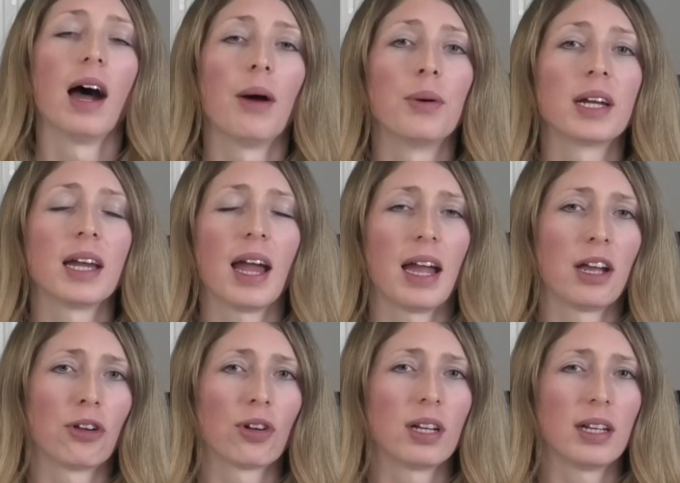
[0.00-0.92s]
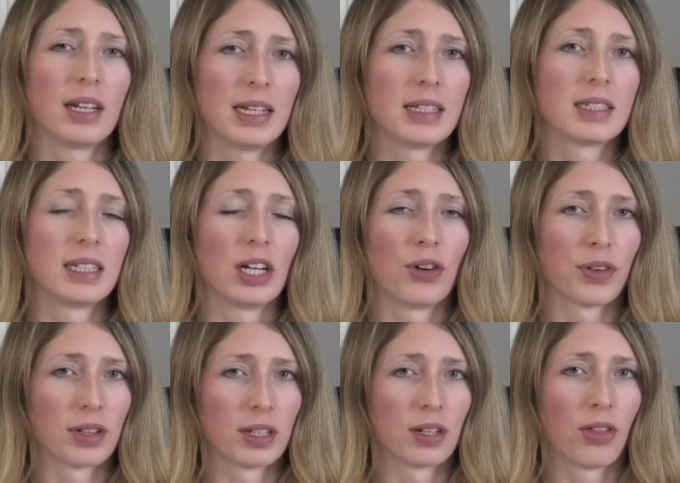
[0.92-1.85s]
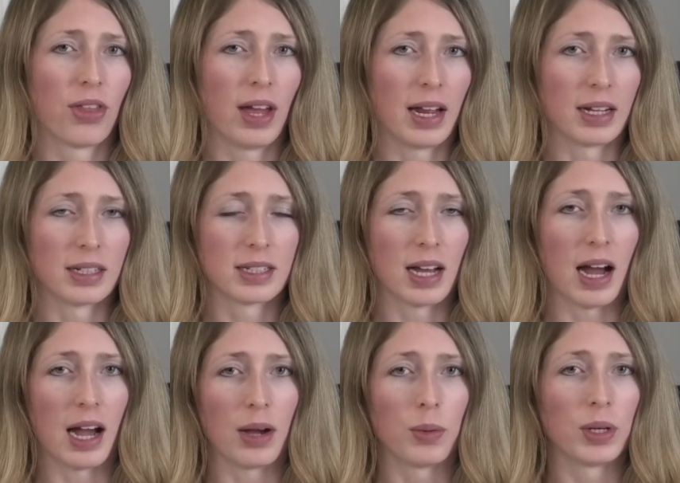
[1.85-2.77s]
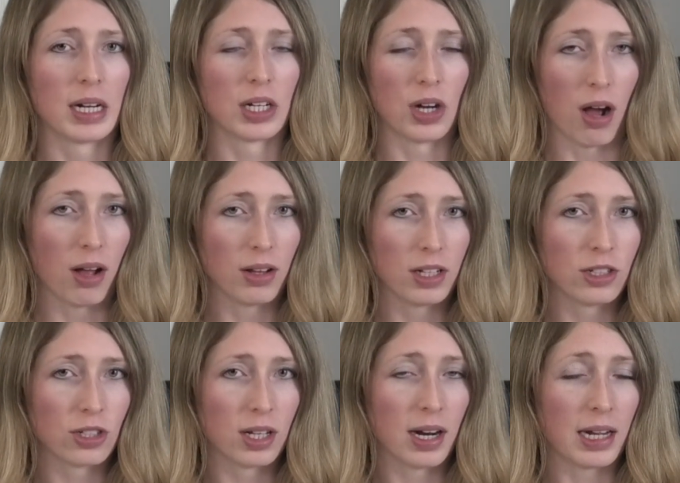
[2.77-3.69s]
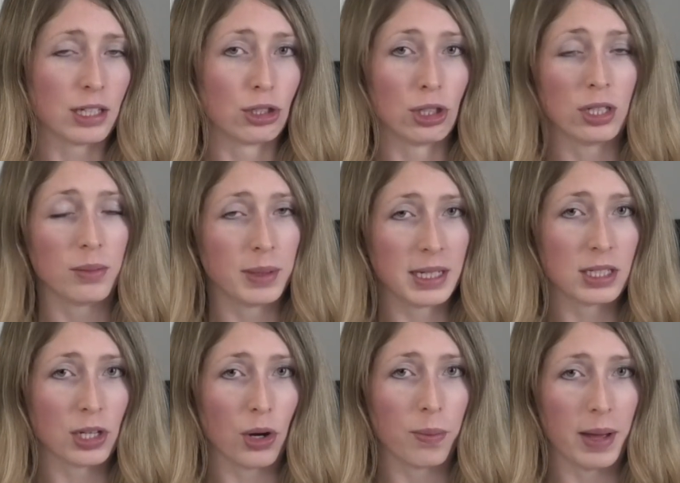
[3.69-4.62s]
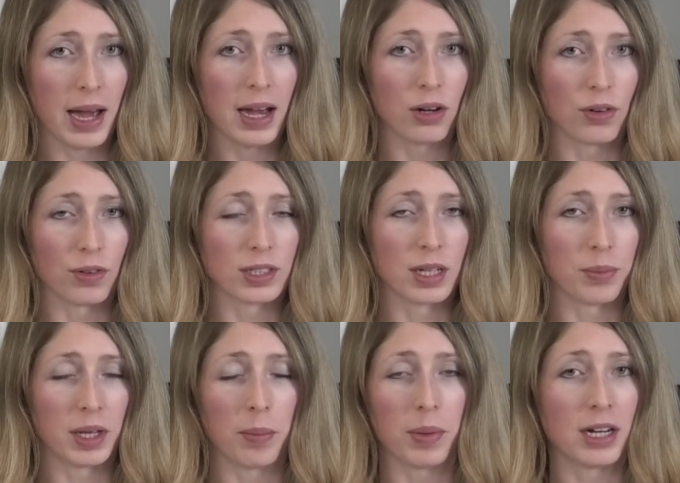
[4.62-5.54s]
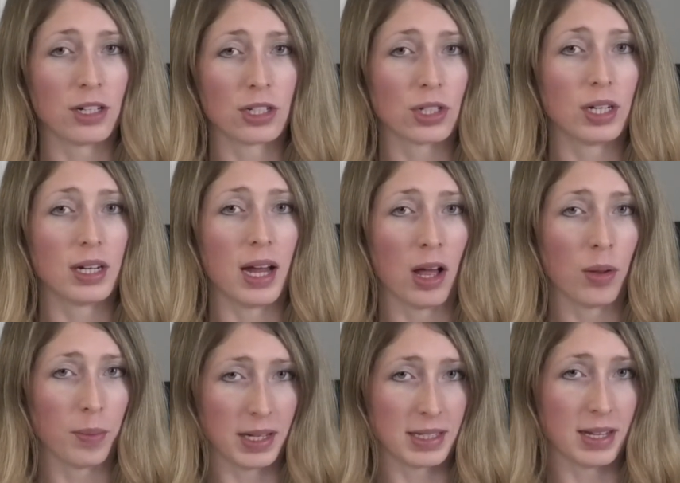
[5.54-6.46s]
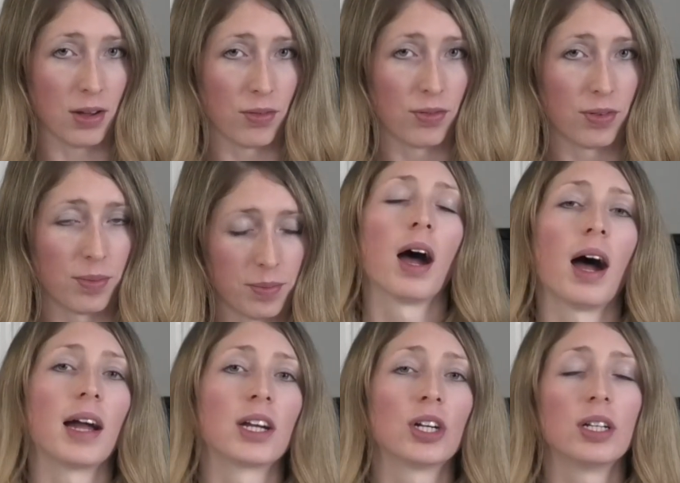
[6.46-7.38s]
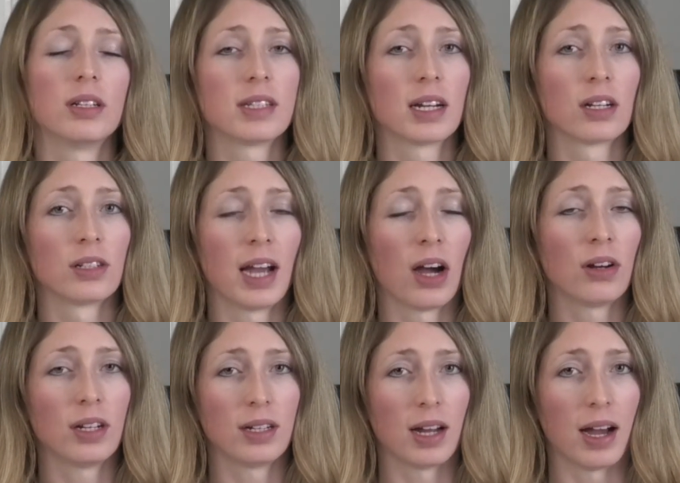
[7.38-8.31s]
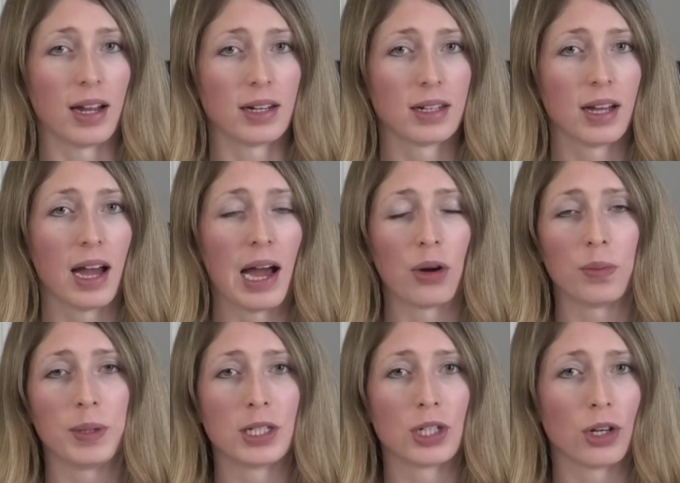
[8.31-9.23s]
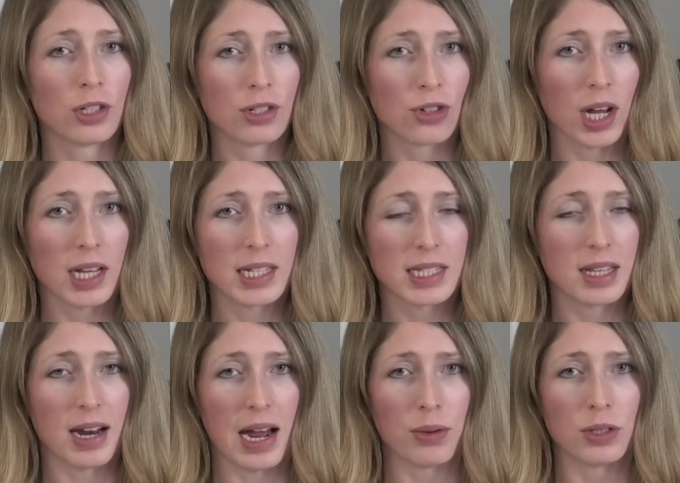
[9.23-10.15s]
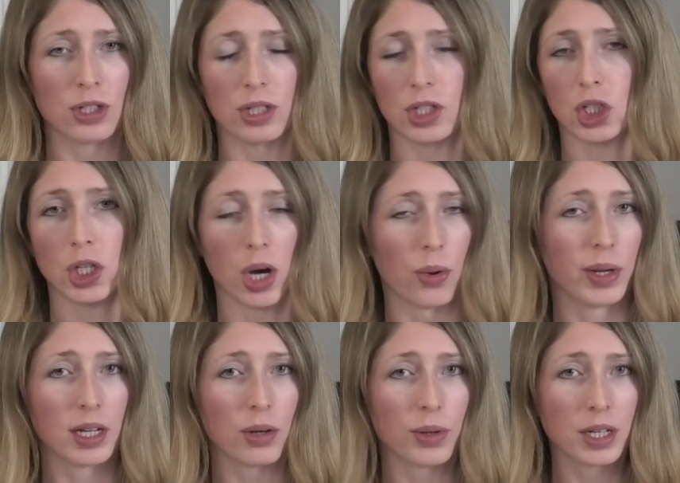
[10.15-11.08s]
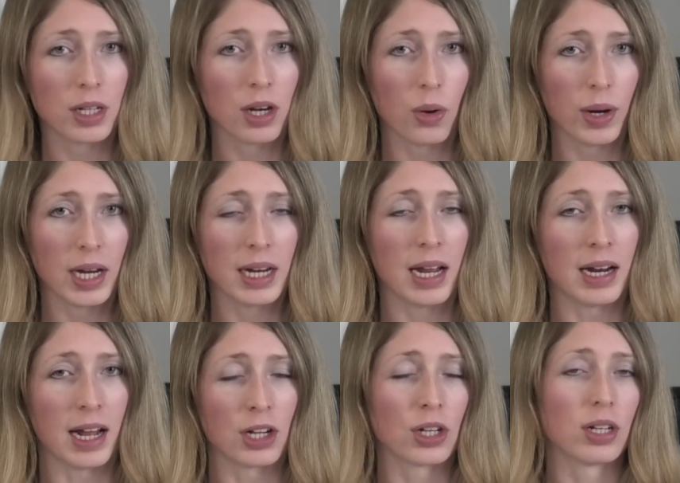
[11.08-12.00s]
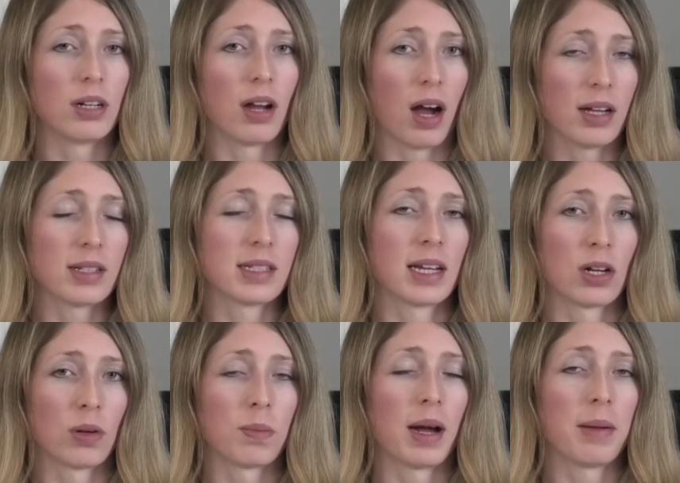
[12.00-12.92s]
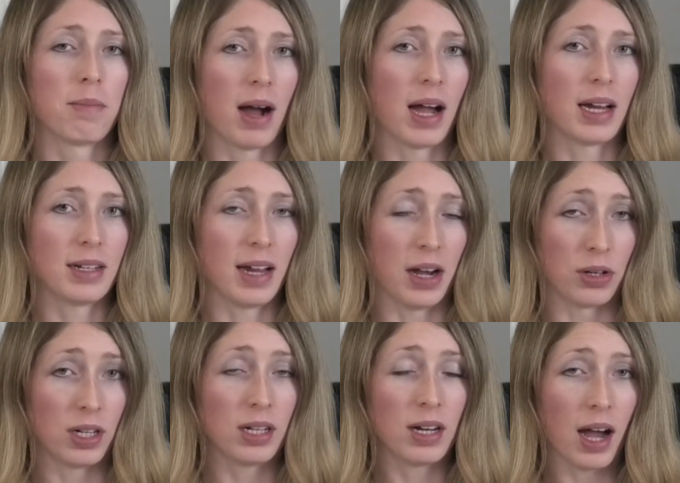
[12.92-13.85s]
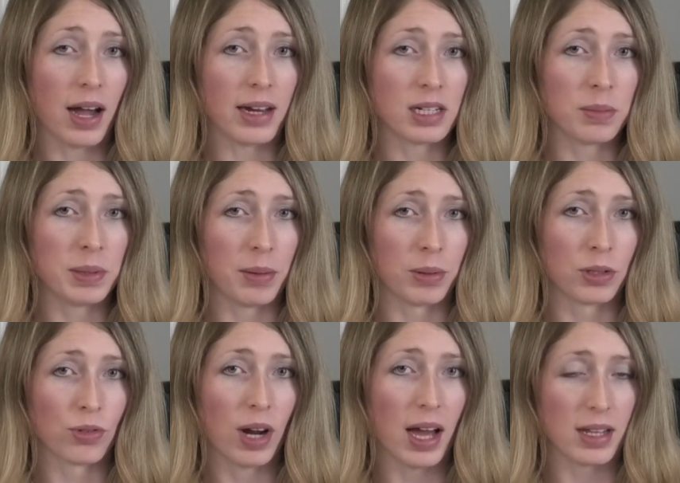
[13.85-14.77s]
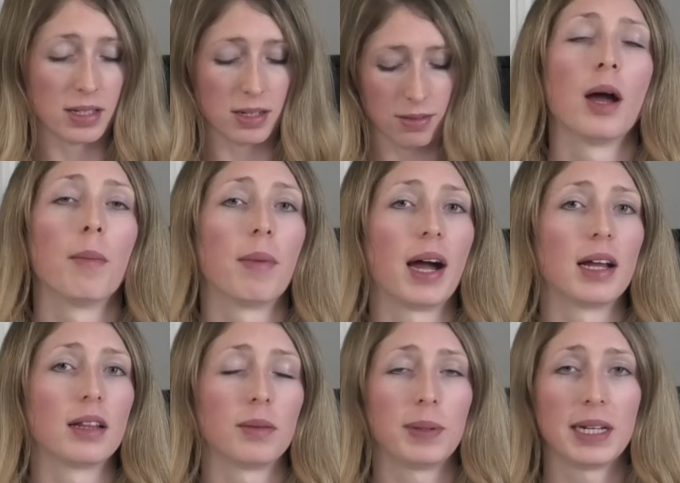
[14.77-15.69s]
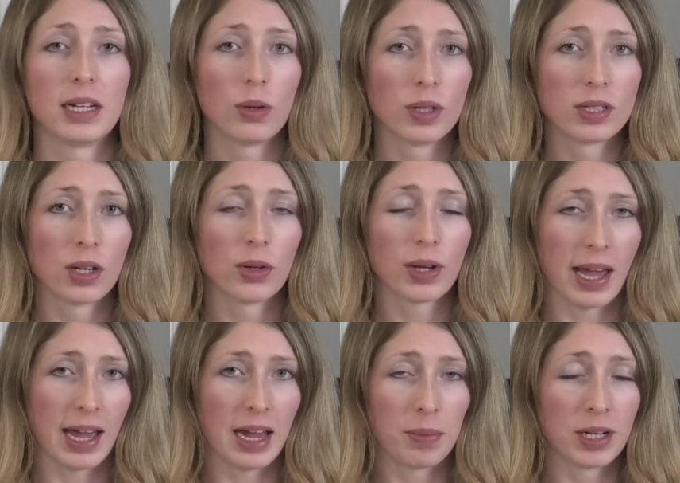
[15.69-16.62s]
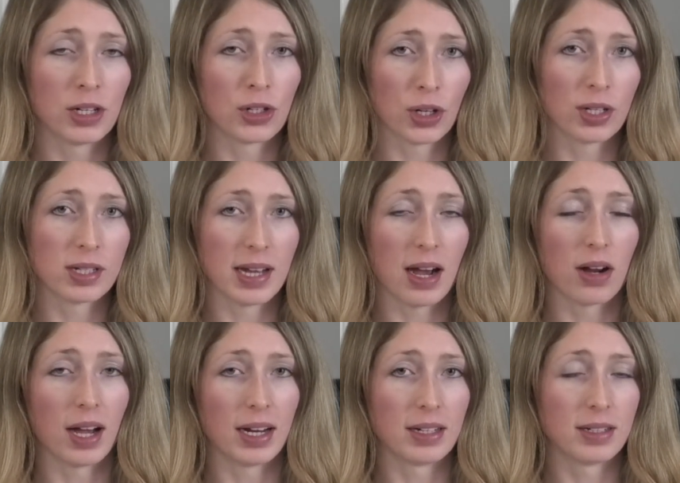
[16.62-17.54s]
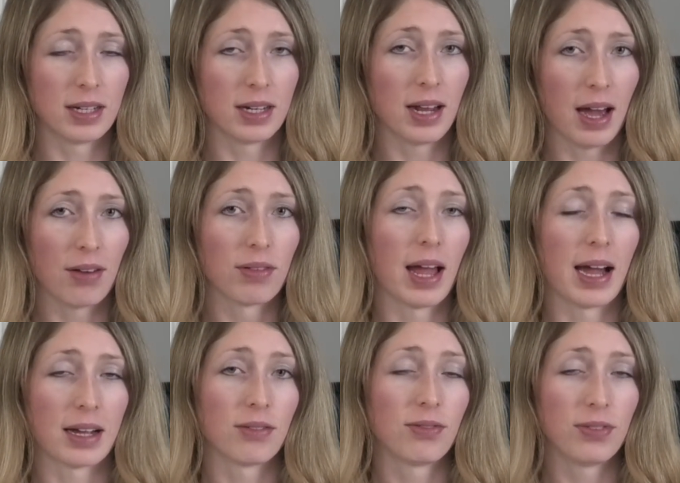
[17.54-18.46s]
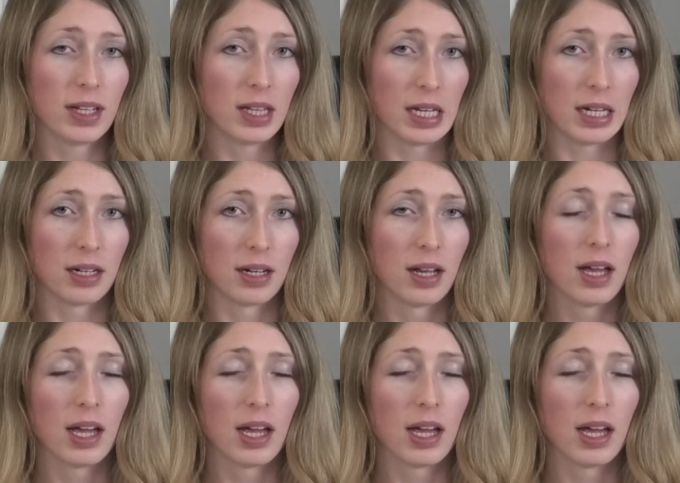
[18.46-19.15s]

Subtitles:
I would get angry easily over little things. I would acknowledge that I shouldn't be so mad over something, but I just couldn't help myself. I couldn't settle down at night. I would be so stressed that I was just going, going, going, and I could not settle my mind down at night to be able to rest. My libido was okay, but it turns out I did have lack of feeling.